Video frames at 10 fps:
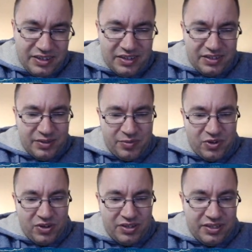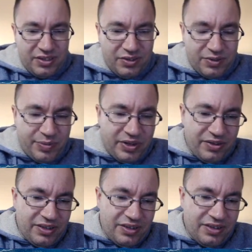Some cards it looks
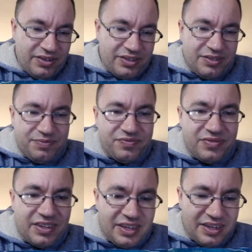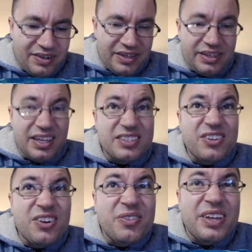better than others. And the
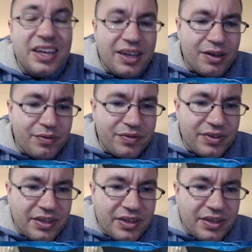last card we have